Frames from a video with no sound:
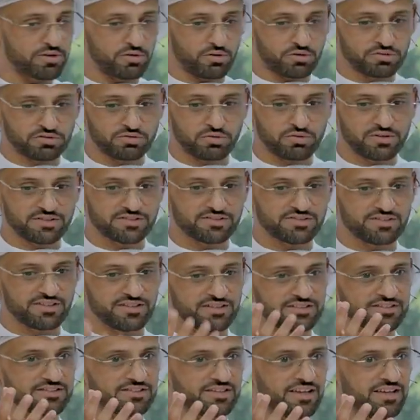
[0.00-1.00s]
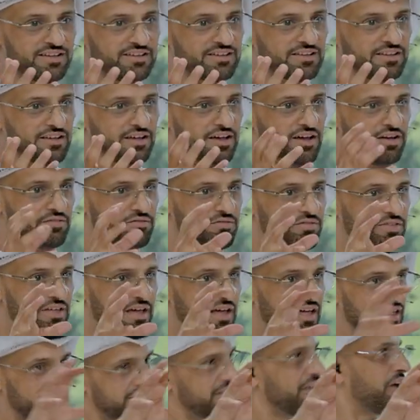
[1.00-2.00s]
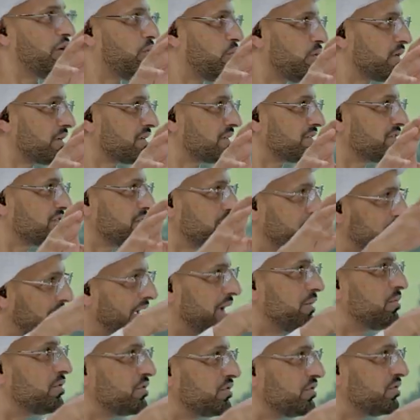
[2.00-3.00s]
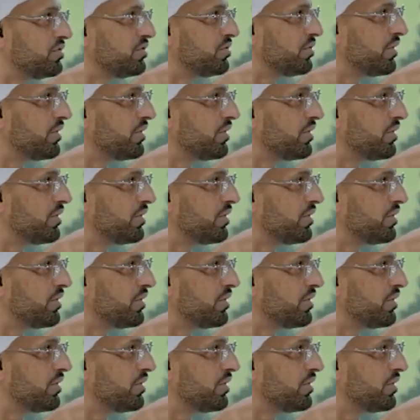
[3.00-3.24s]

but also the skill set of the healthcare workers to be able to